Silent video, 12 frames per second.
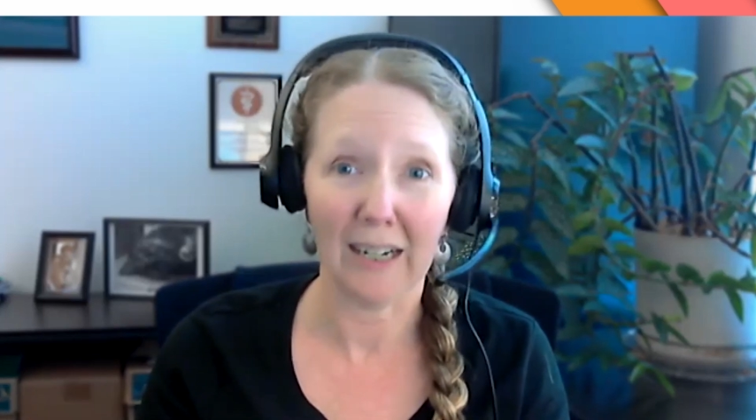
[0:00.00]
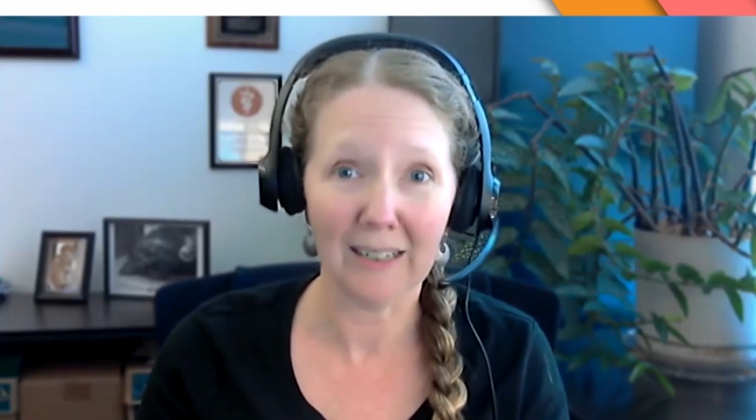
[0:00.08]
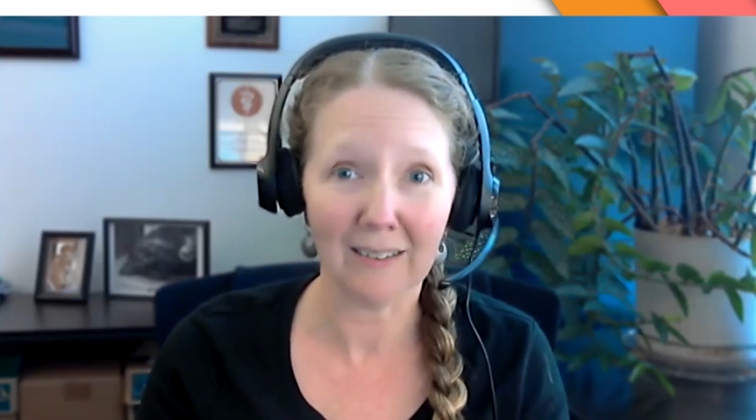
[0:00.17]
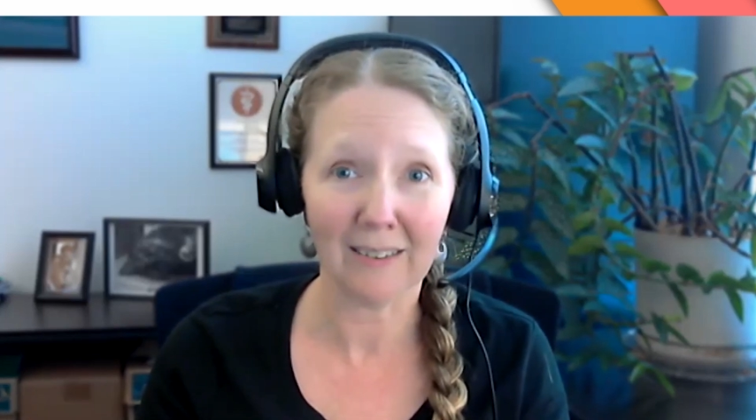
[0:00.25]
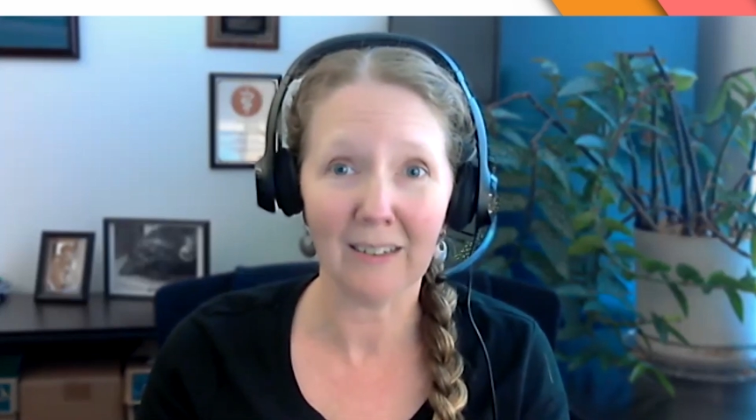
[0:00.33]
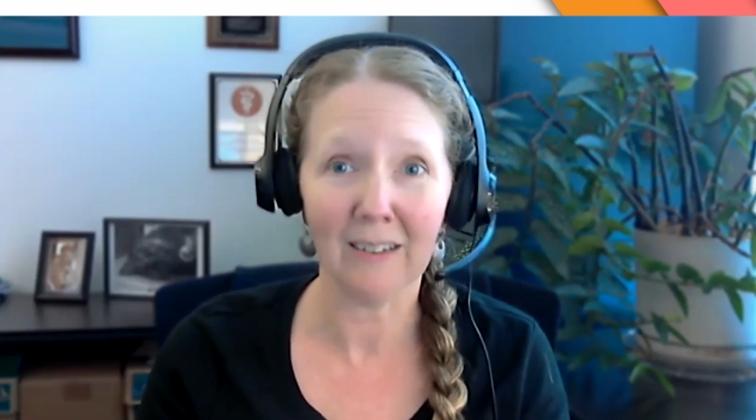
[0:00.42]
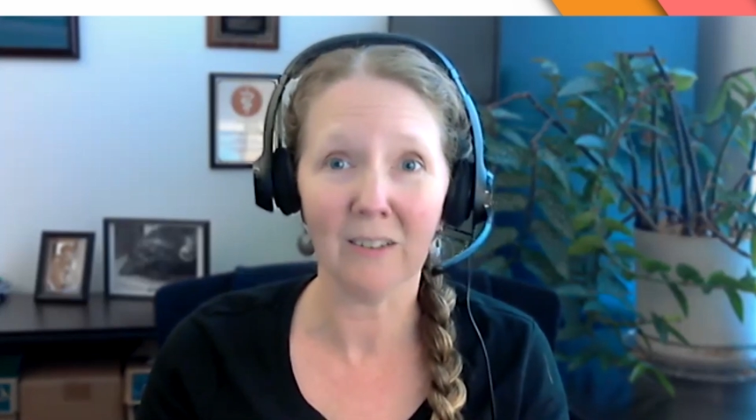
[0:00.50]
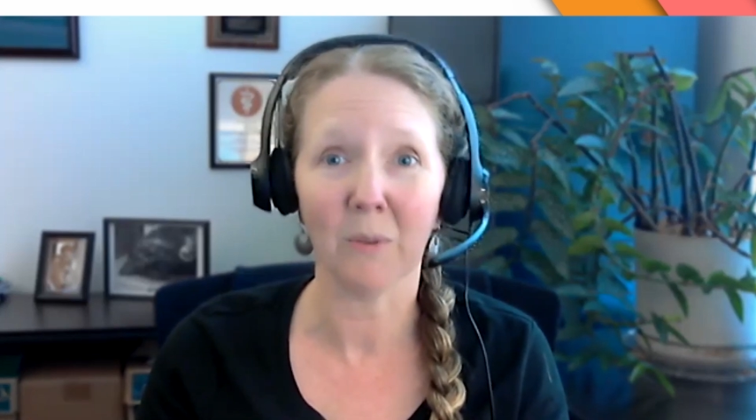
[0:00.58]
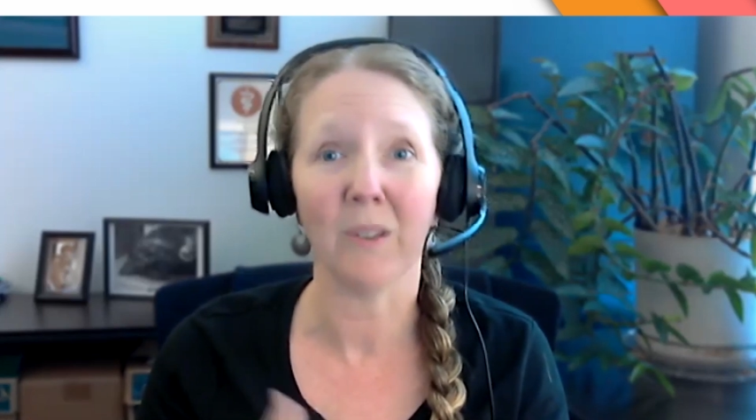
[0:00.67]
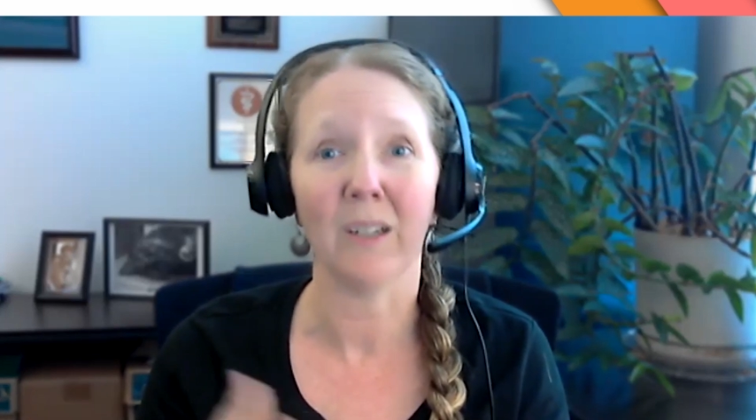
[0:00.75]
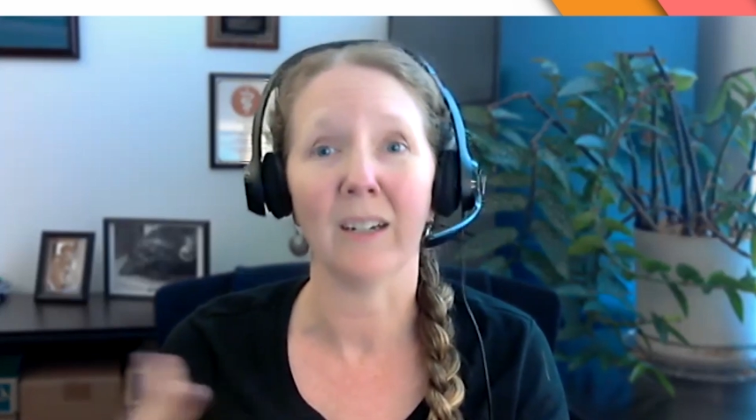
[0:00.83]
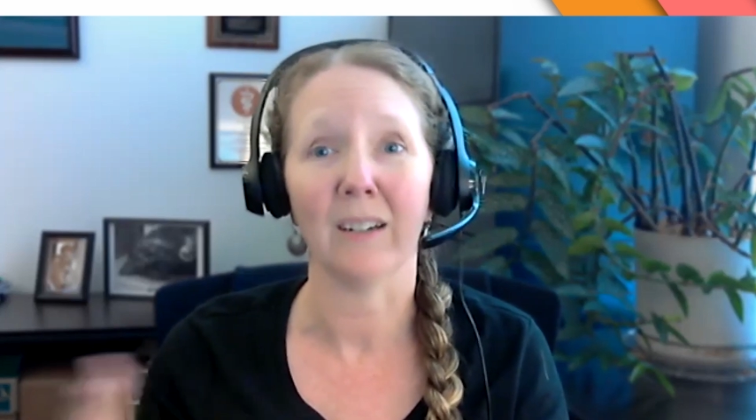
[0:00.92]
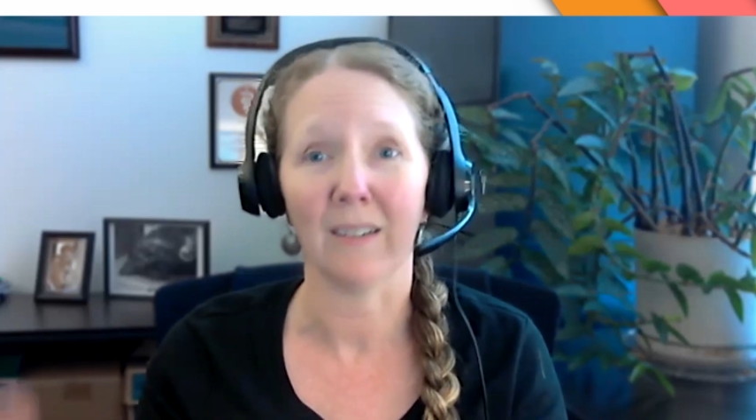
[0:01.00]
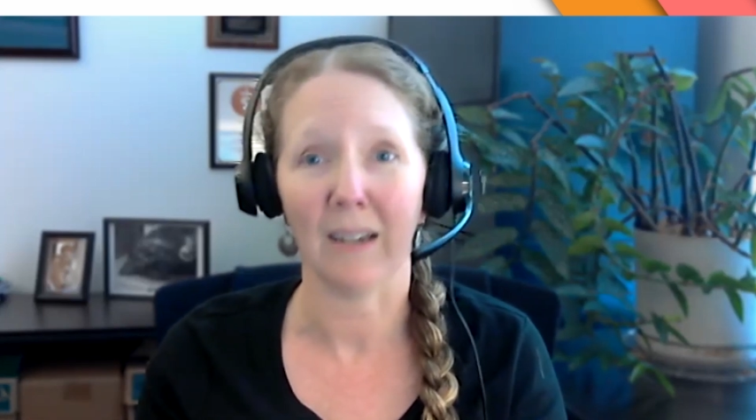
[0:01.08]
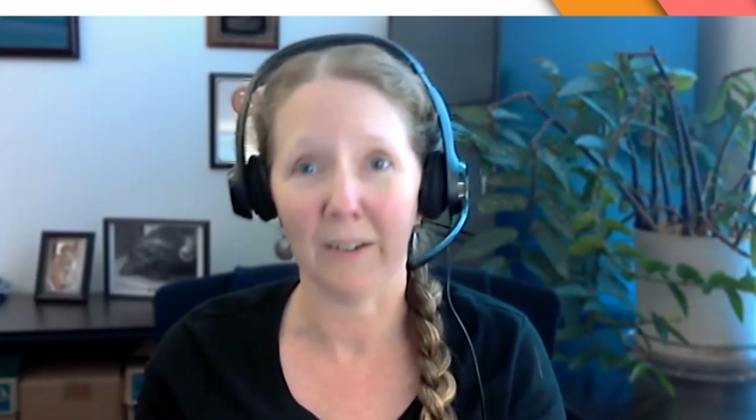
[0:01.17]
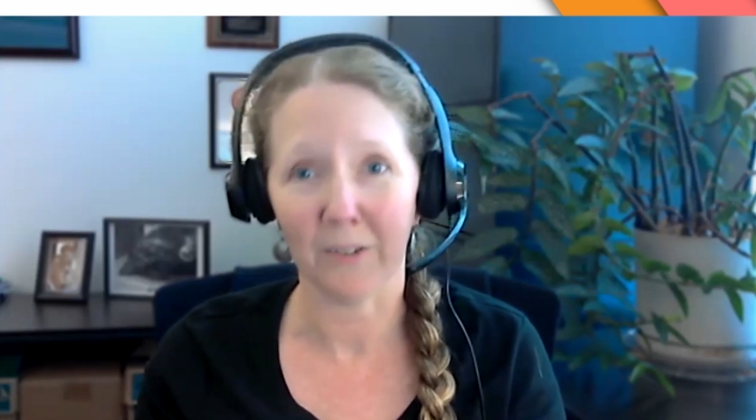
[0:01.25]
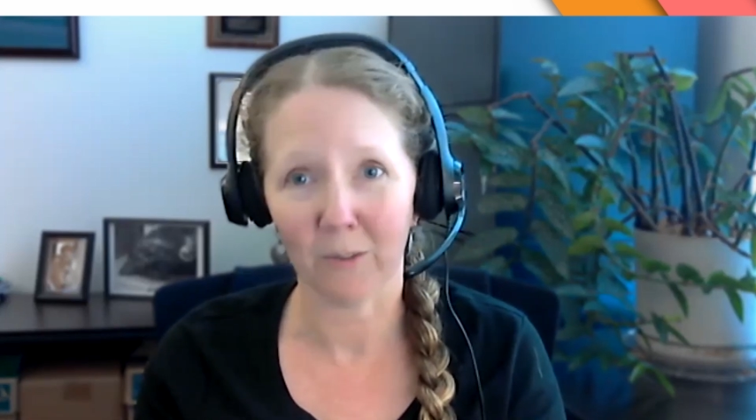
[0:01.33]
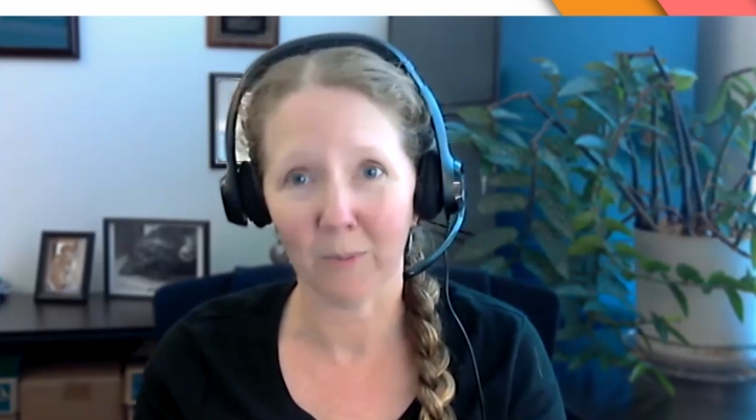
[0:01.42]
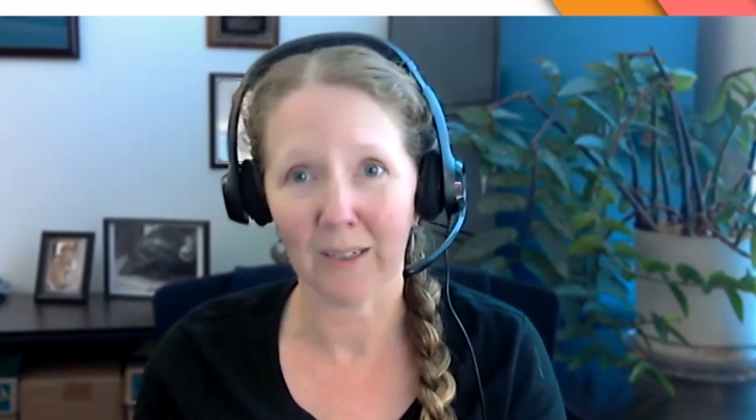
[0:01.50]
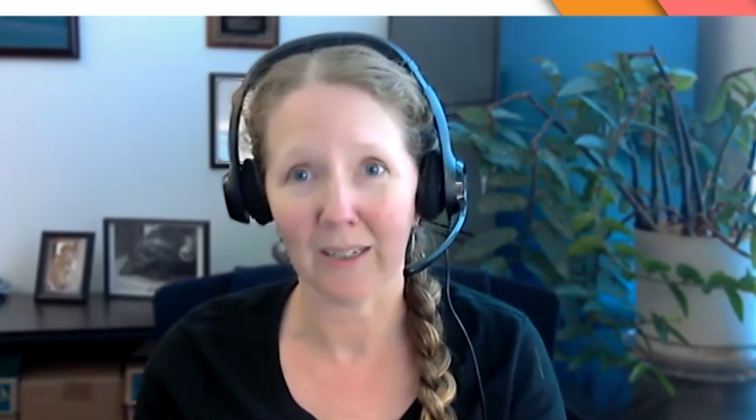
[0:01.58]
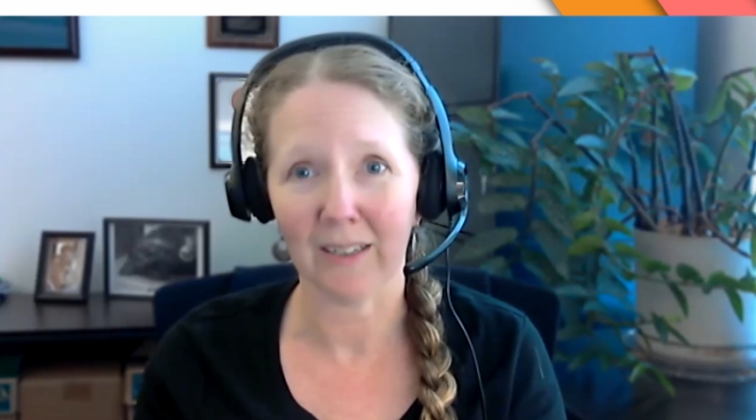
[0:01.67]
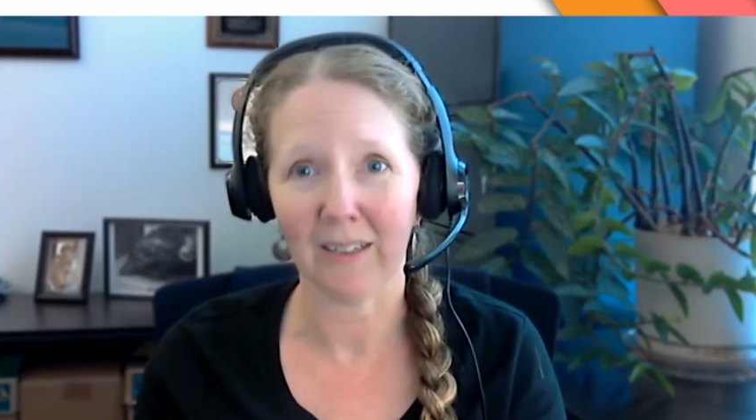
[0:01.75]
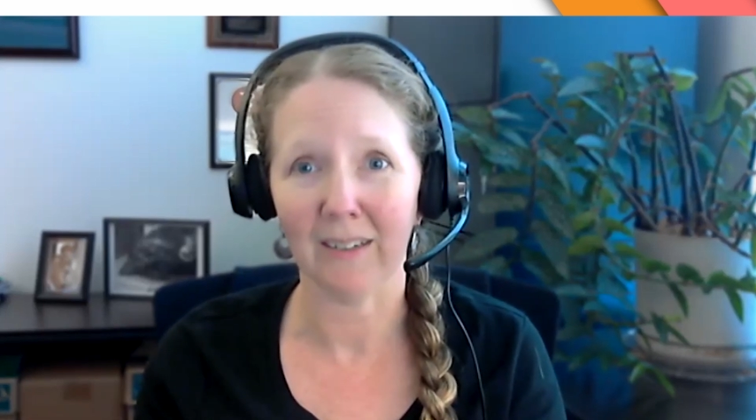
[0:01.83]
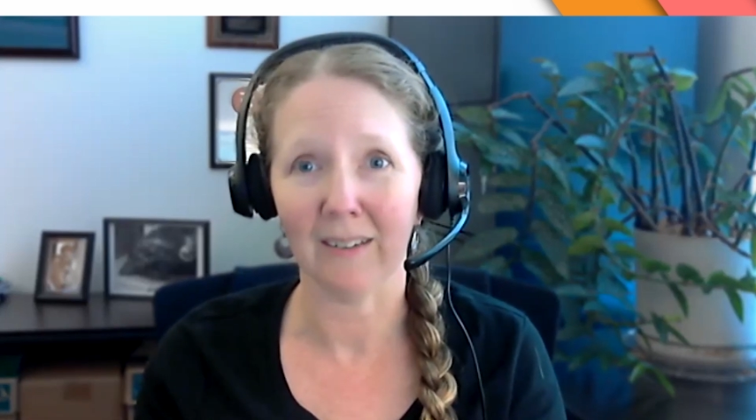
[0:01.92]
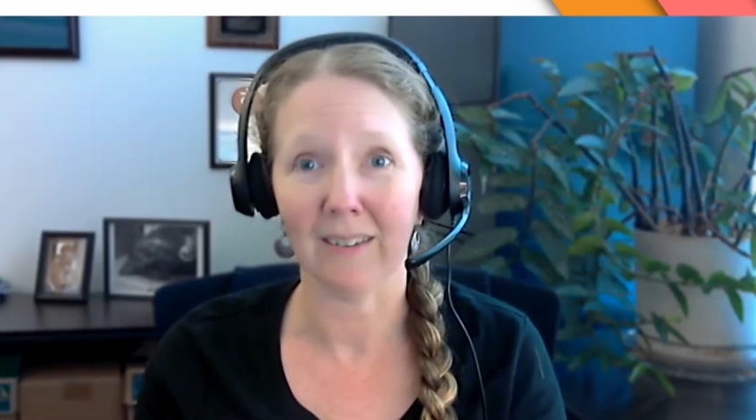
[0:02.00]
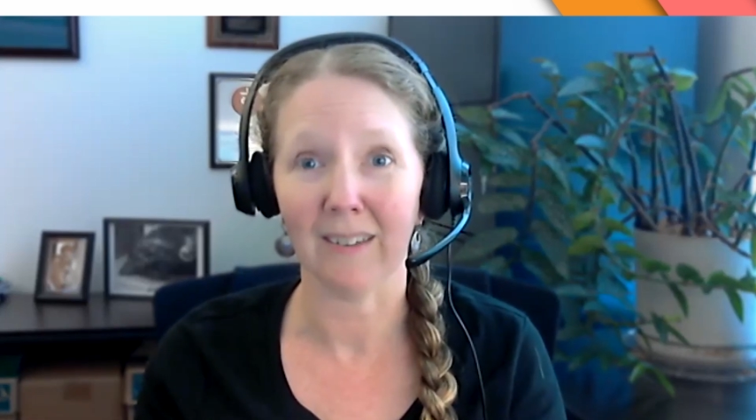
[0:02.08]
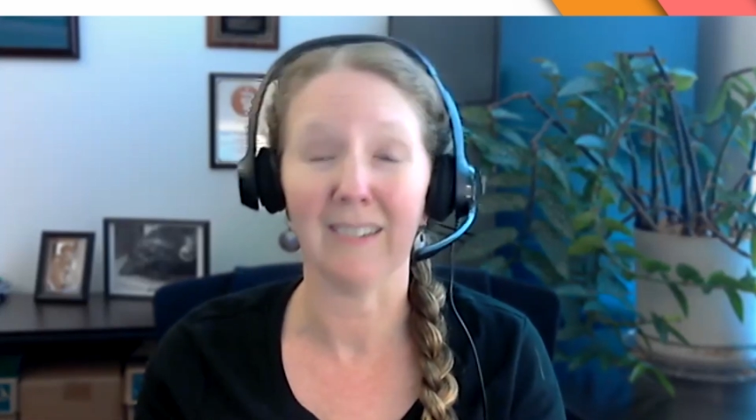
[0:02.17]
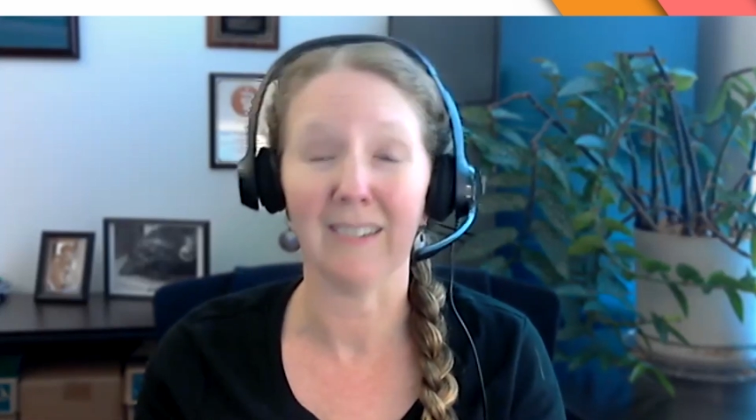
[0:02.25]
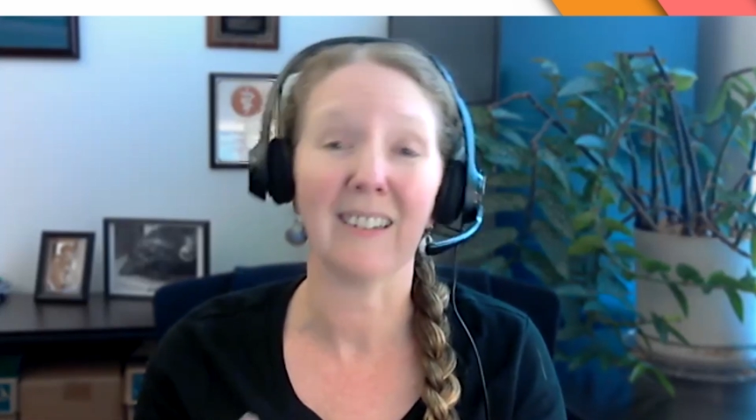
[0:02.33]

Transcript: disease would then exacerbate kidney disease.